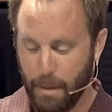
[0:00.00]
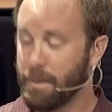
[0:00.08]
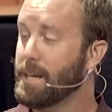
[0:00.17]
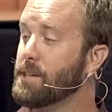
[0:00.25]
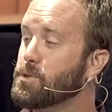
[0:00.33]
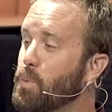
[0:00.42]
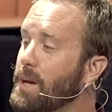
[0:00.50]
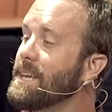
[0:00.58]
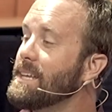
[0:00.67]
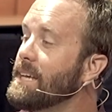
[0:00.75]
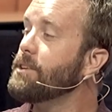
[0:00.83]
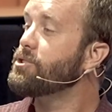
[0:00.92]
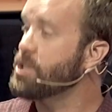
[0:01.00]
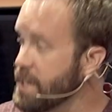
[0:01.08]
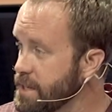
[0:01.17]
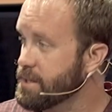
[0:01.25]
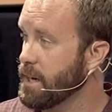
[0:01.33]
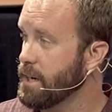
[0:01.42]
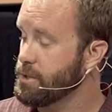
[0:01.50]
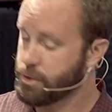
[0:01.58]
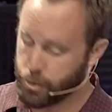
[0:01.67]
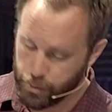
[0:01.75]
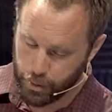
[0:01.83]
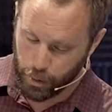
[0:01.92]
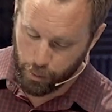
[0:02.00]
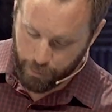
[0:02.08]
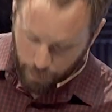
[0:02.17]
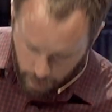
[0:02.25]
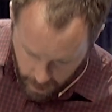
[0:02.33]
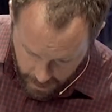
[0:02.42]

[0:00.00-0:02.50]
because we need Jesus to do for